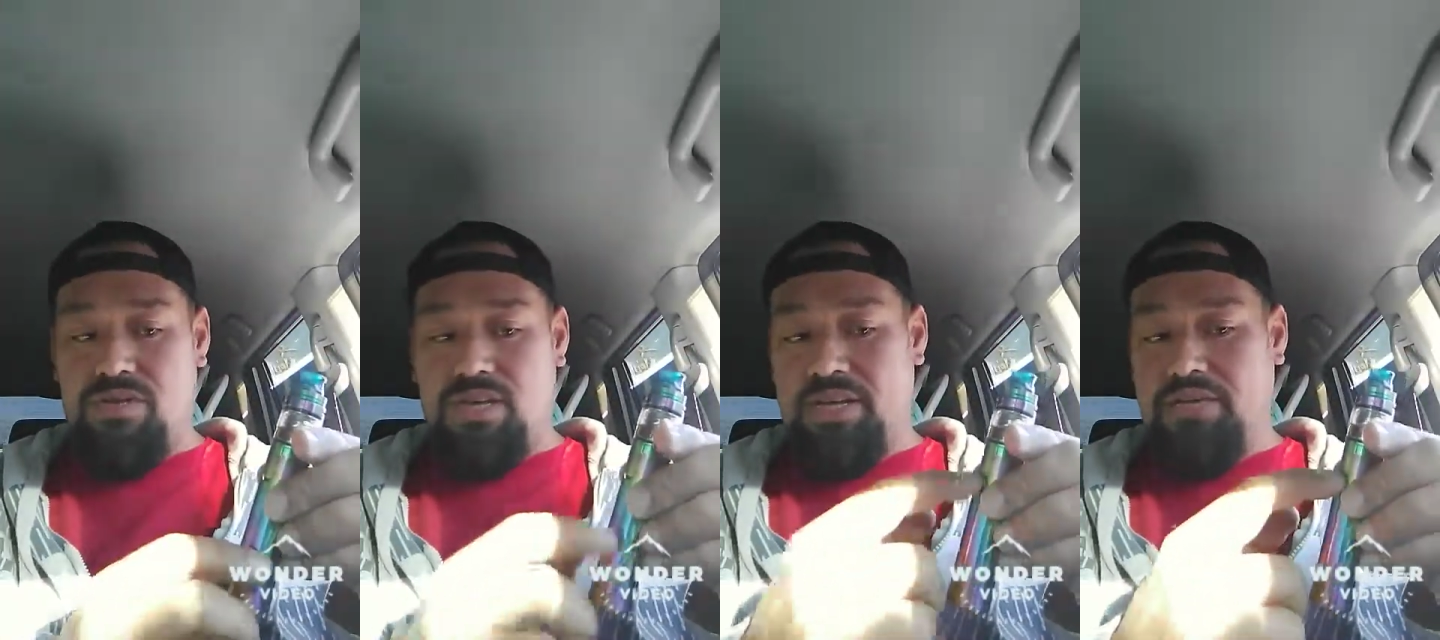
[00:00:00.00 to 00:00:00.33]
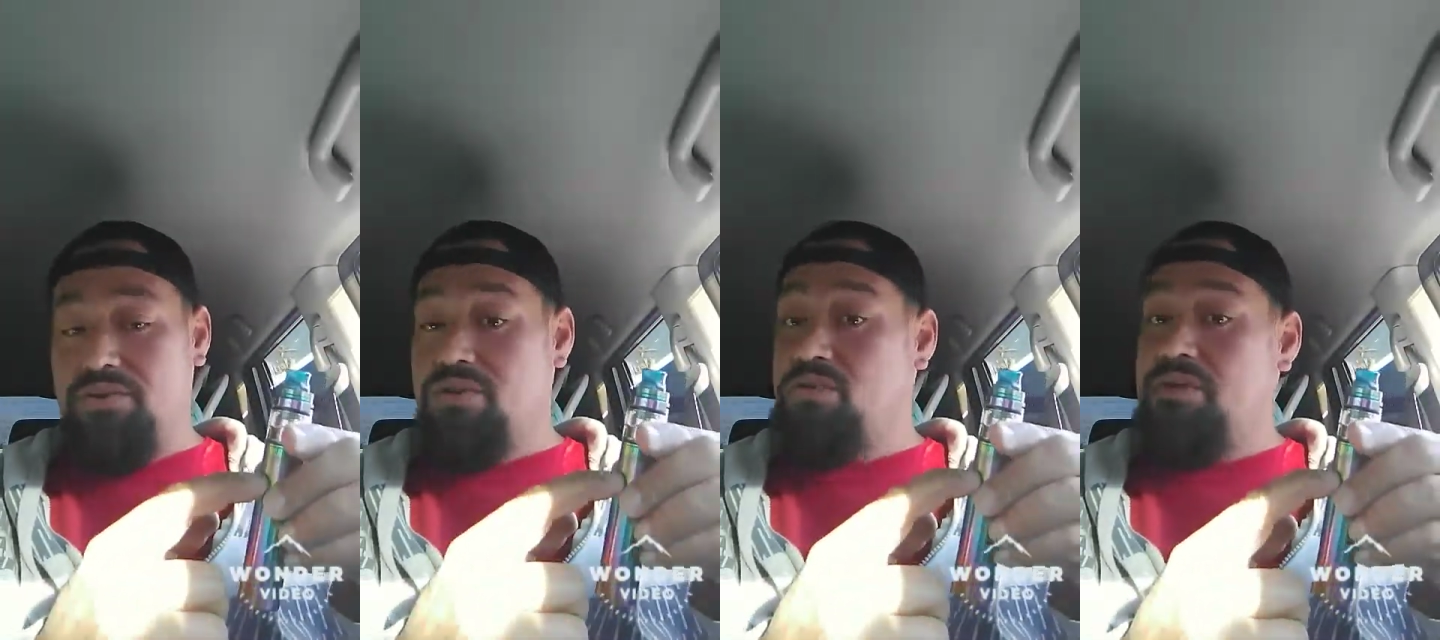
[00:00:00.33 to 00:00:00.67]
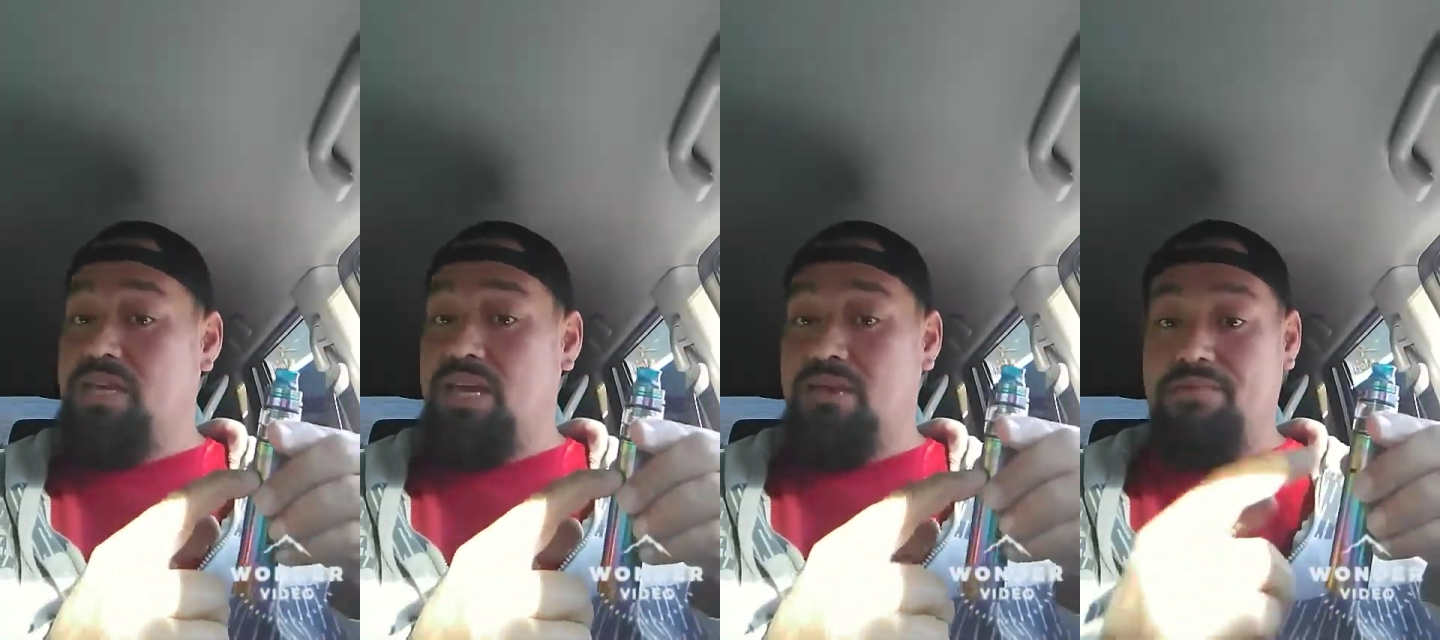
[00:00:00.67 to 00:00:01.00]

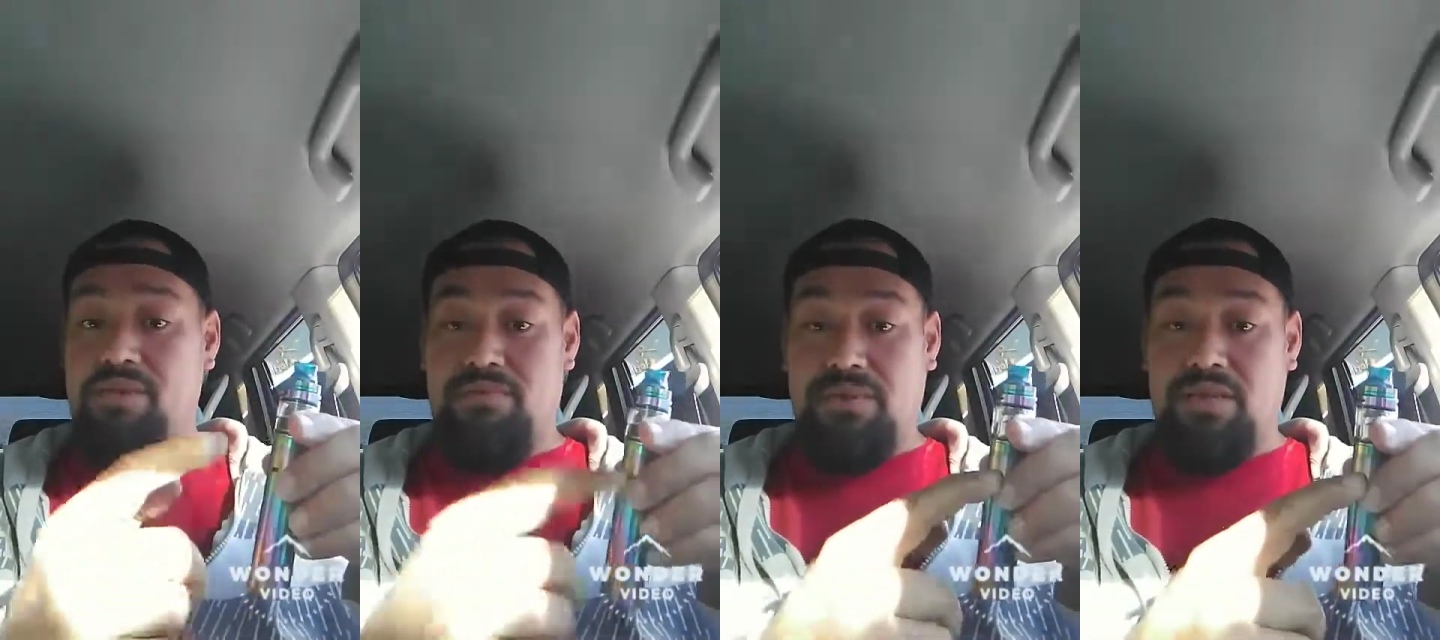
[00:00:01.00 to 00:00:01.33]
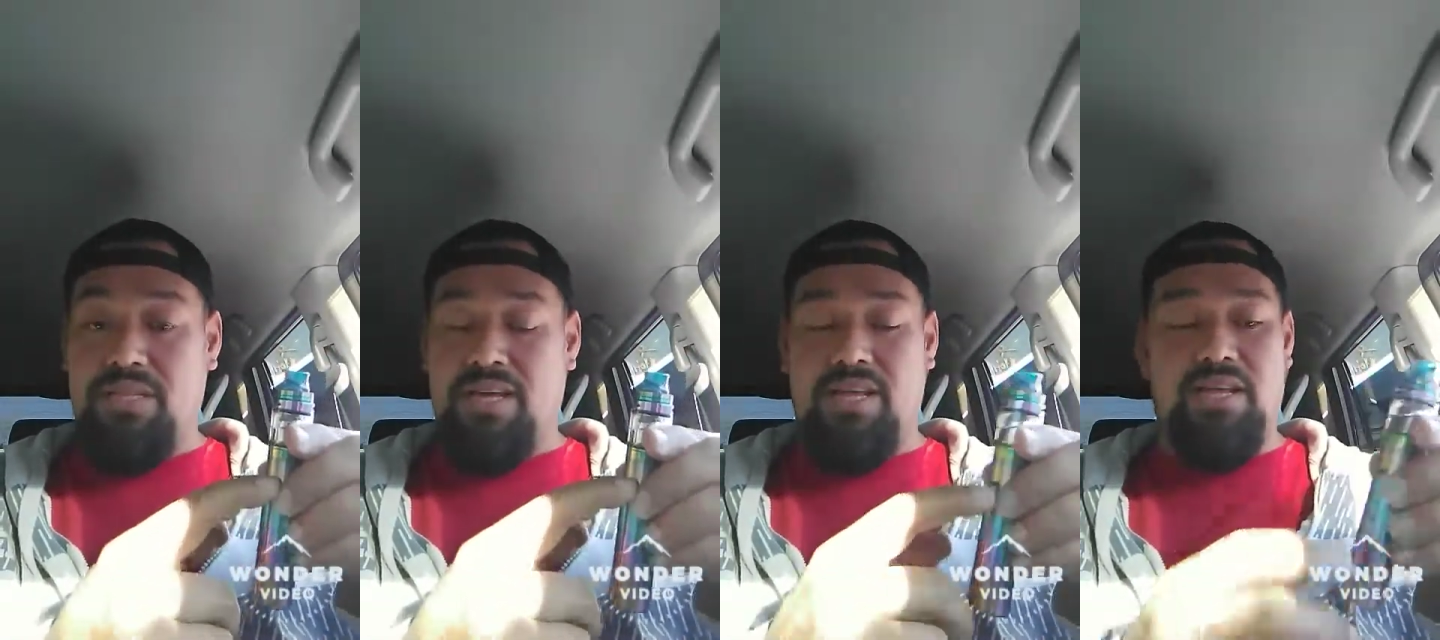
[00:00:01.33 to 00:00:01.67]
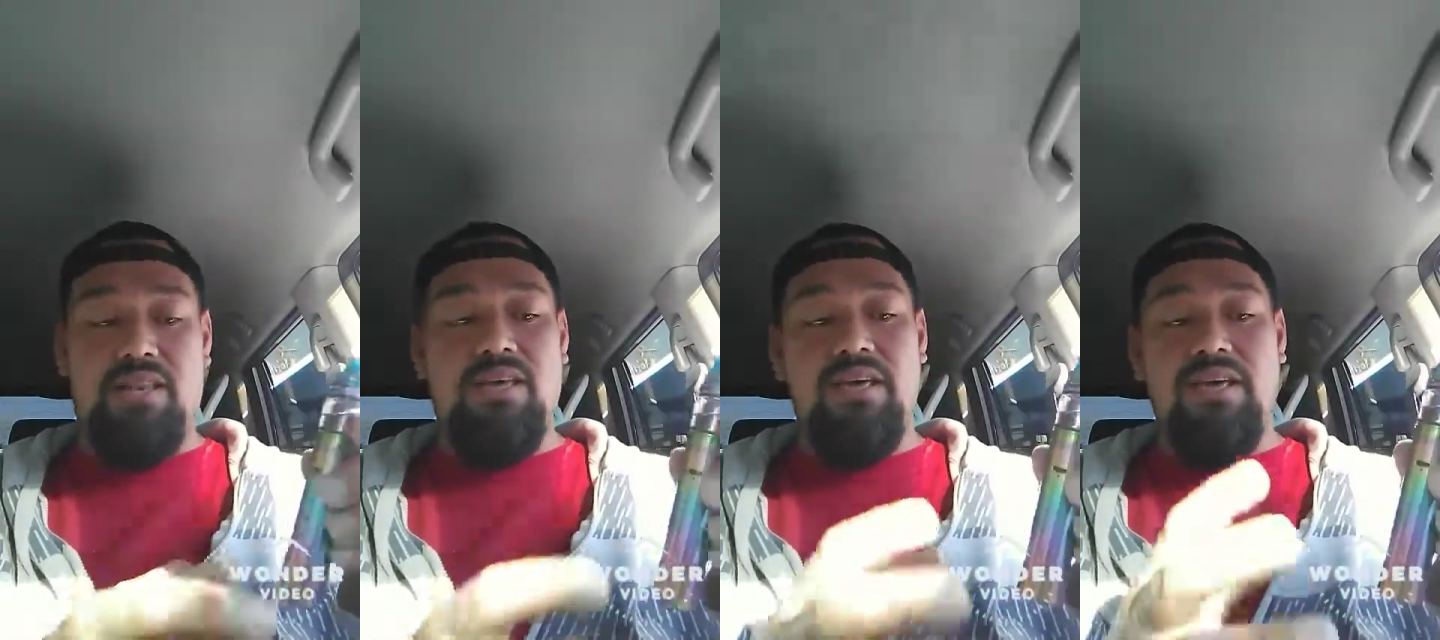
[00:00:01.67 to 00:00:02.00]
USB cable. You plug that
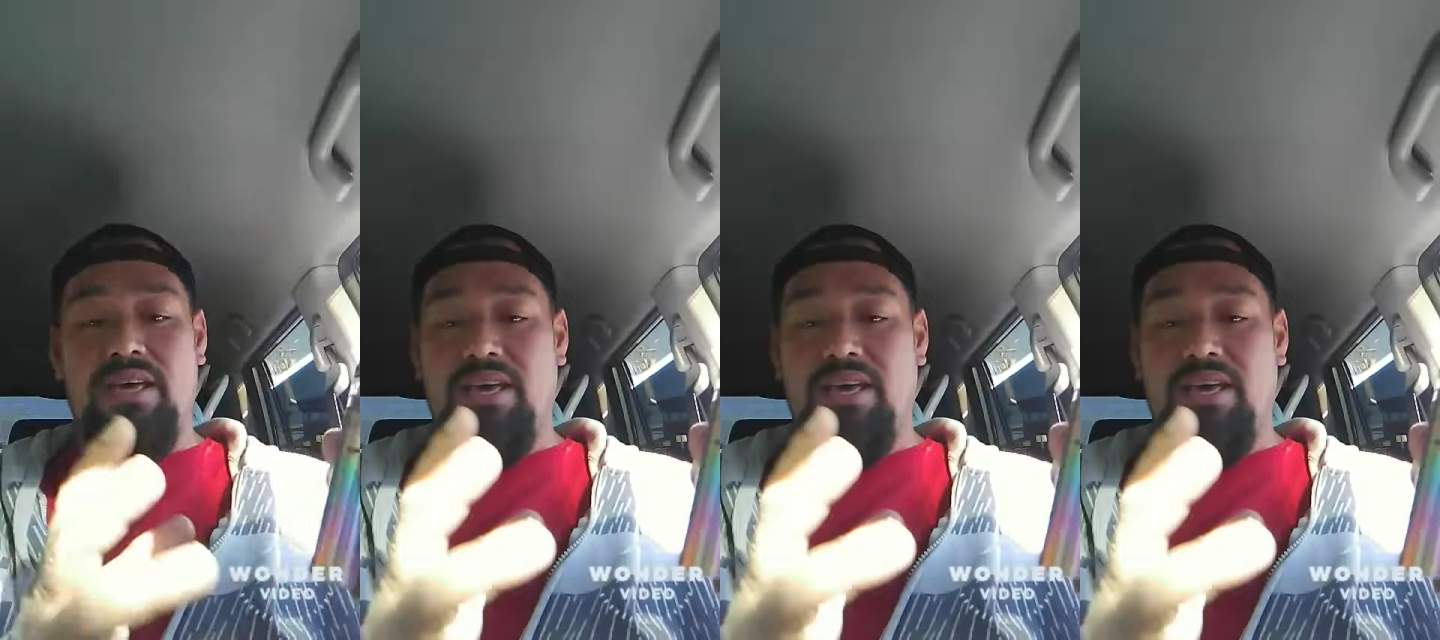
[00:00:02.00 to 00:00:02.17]
in